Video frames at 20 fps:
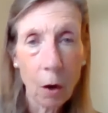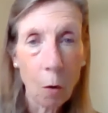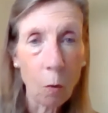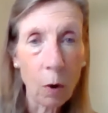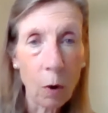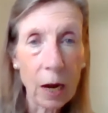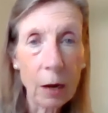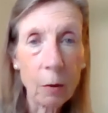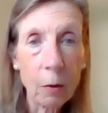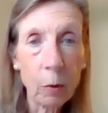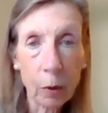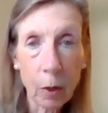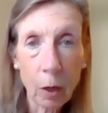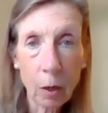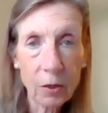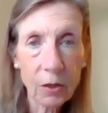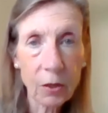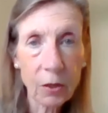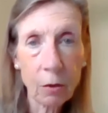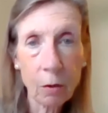why we're
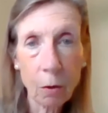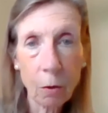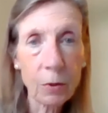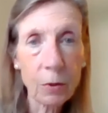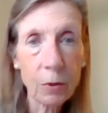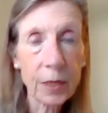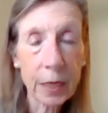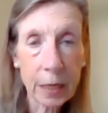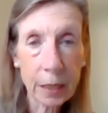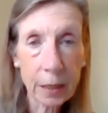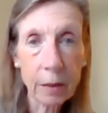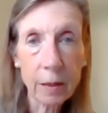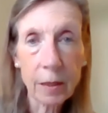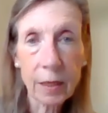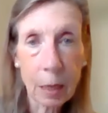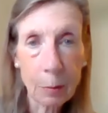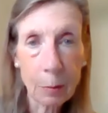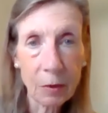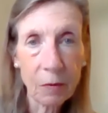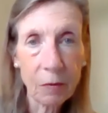also seeing
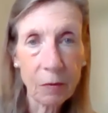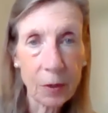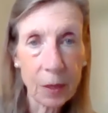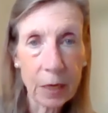some of